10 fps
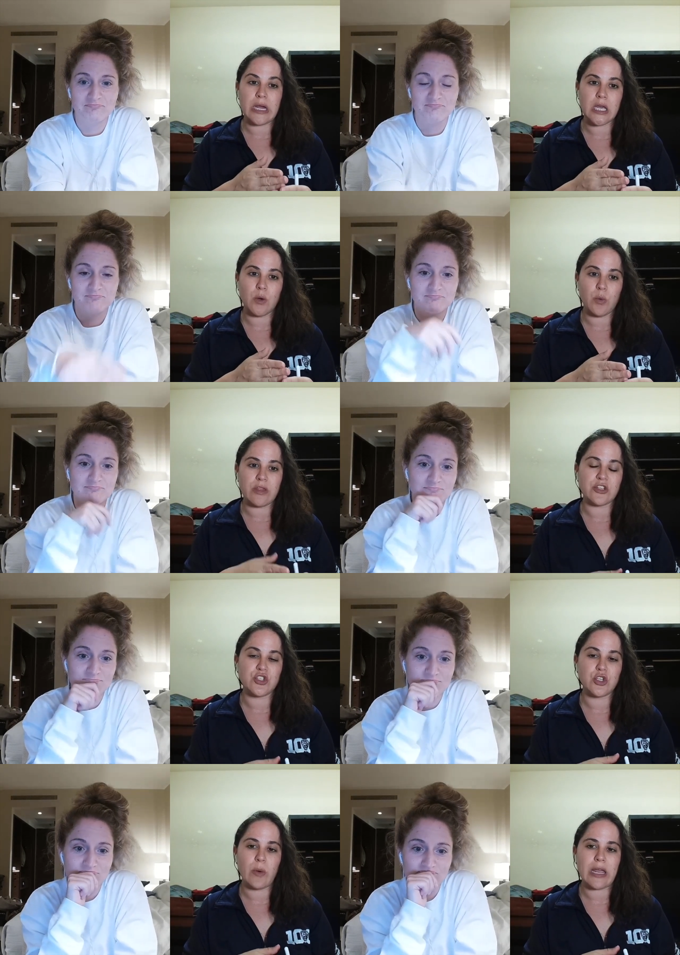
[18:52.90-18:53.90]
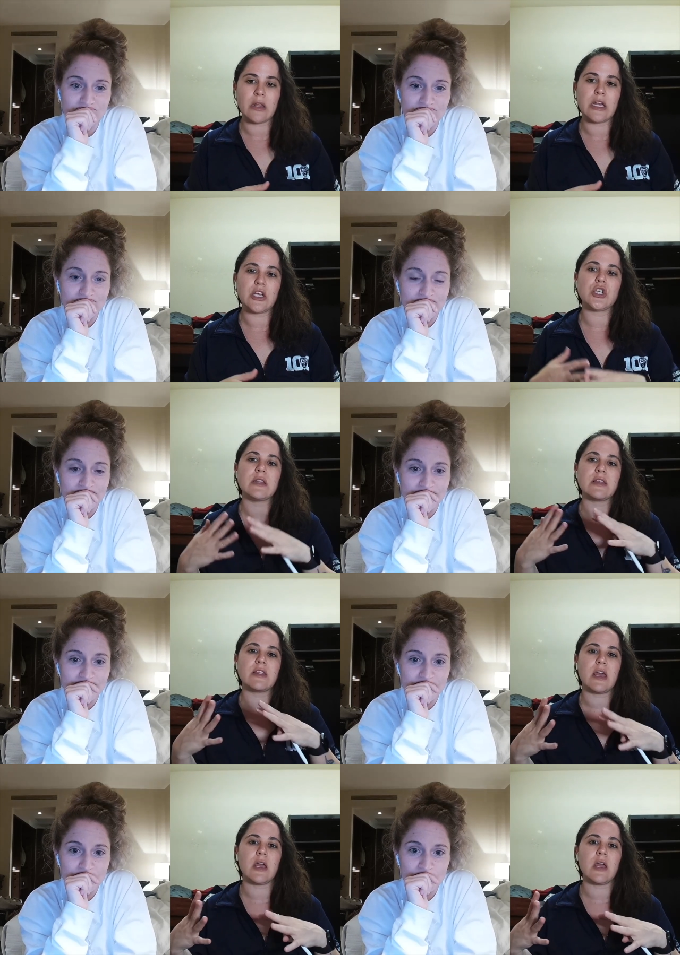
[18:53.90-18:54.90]
Speaker 1: with this new regulation that they
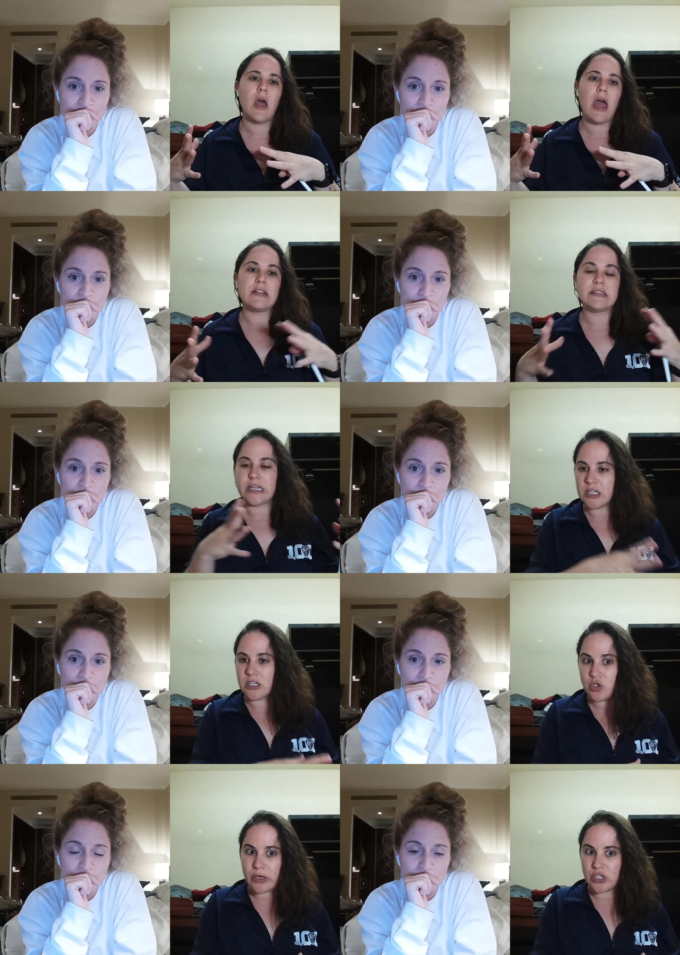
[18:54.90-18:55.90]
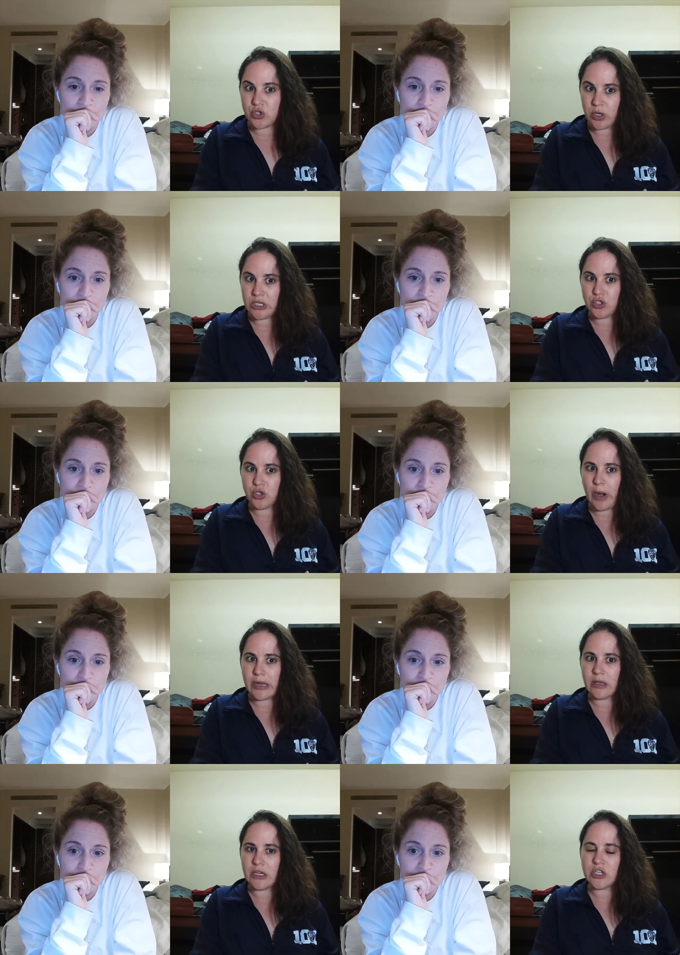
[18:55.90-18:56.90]
did in the twenty twenty-two
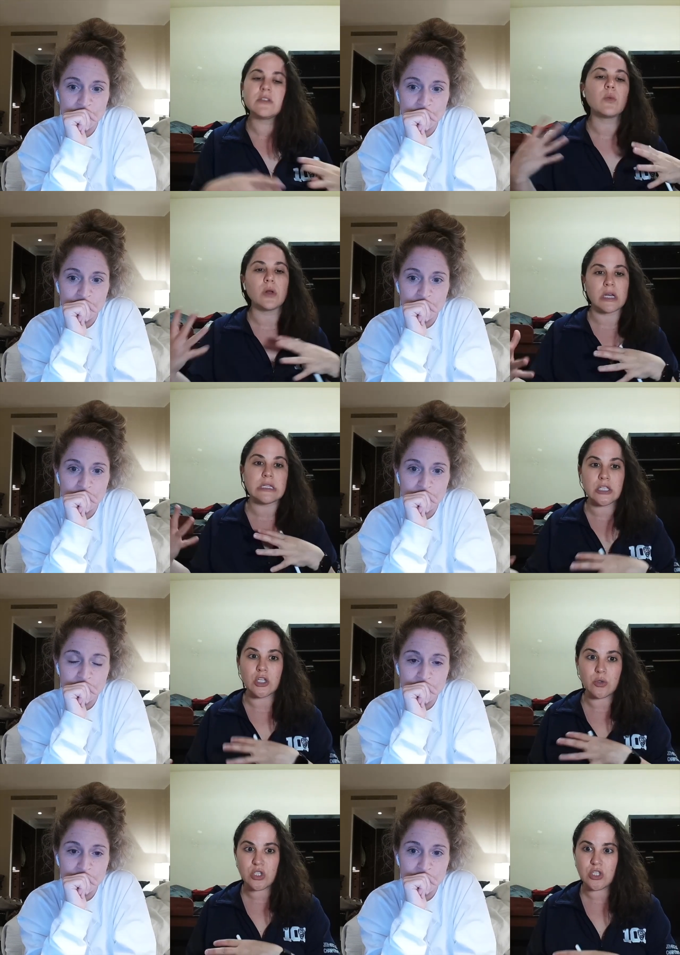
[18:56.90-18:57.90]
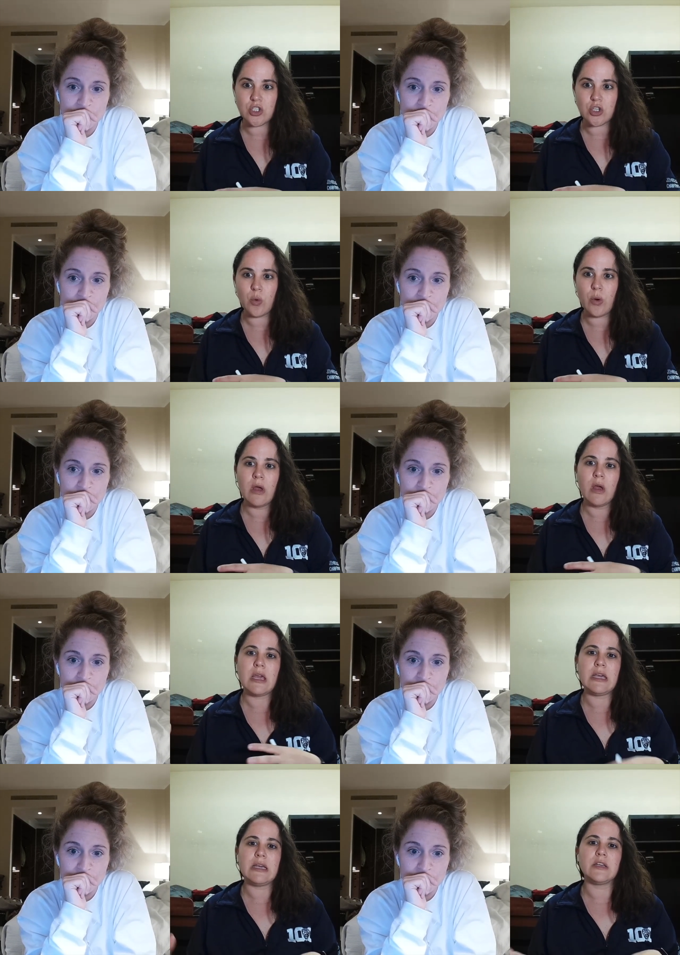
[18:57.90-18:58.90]
regulations and will continue to do
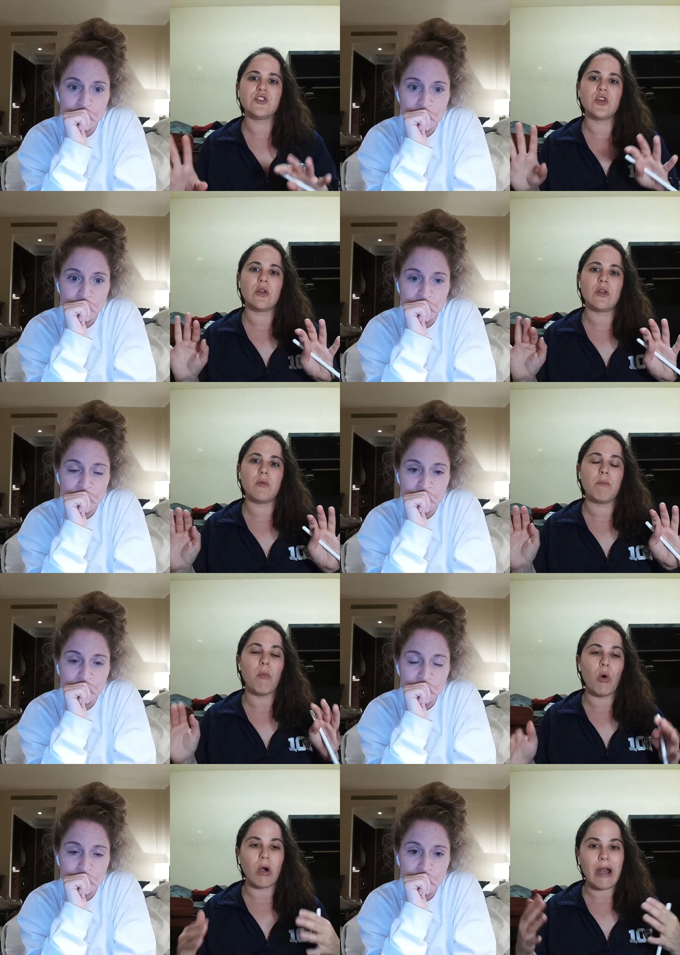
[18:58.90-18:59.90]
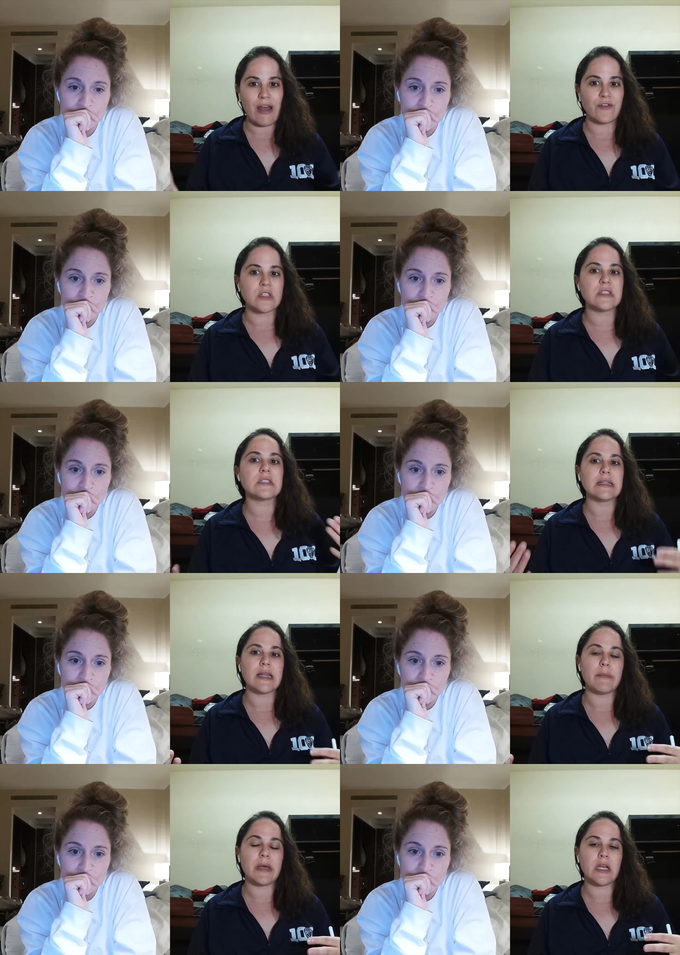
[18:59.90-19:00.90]
is more efforts to limit
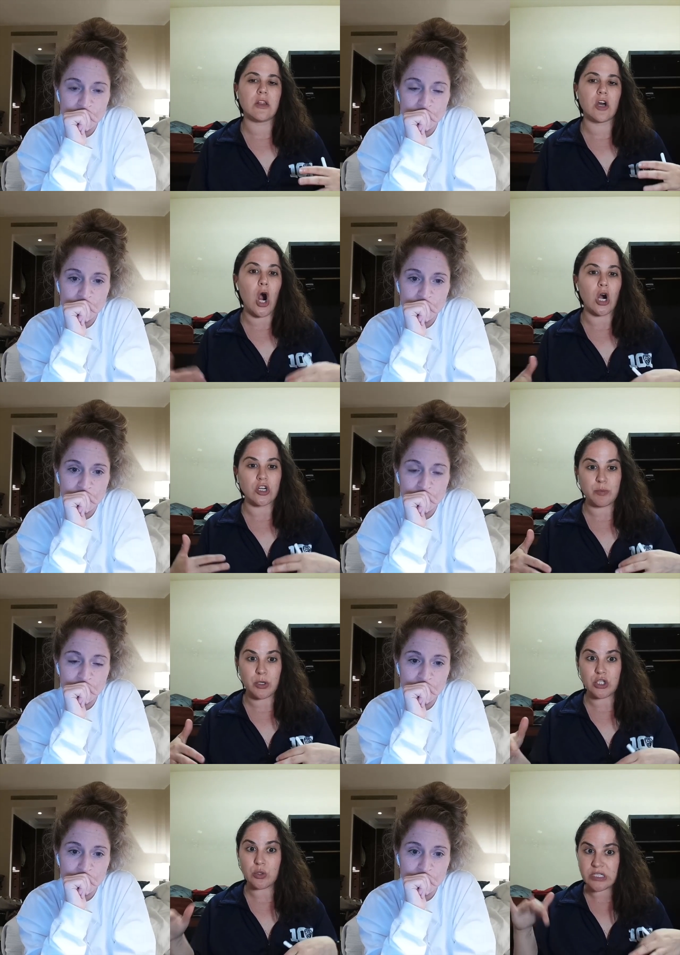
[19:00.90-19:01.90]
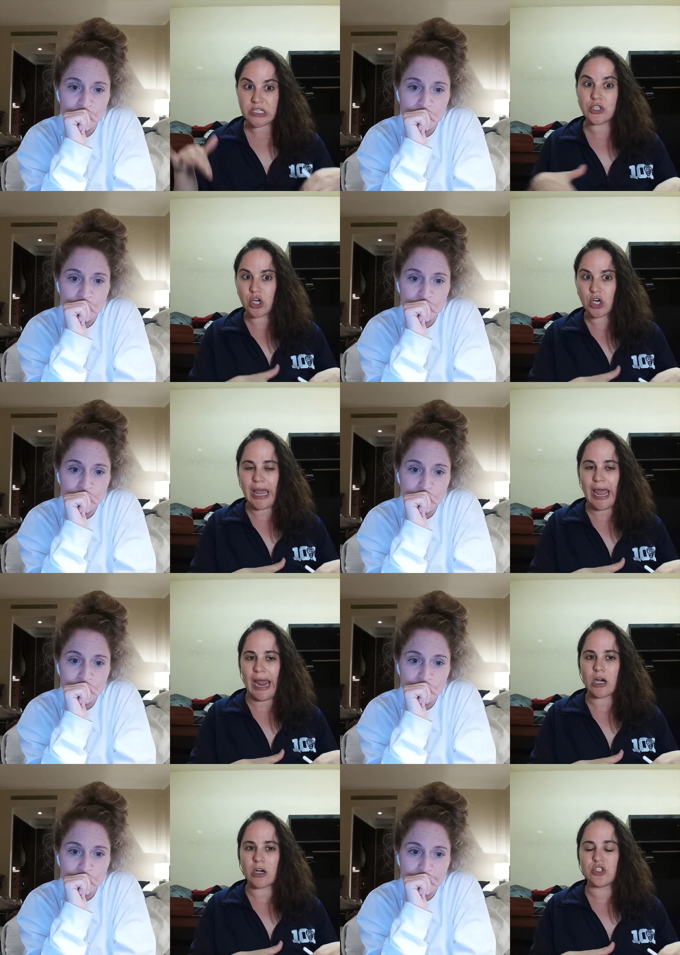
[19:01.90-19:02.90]
the cars producing dirty air.
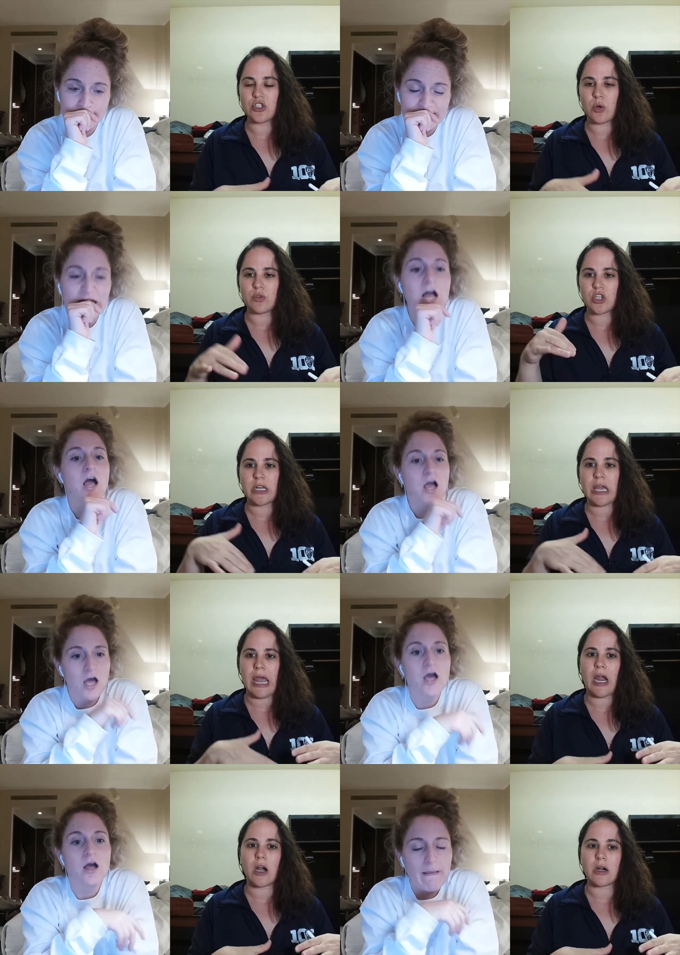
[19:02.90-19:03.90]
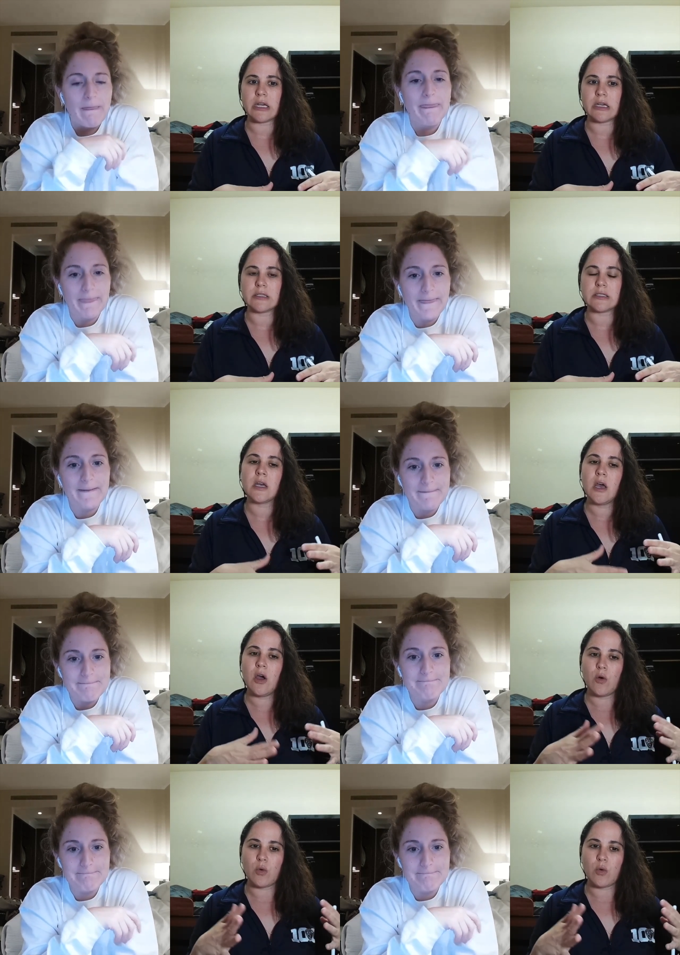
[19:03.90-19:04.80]
So dirty air is a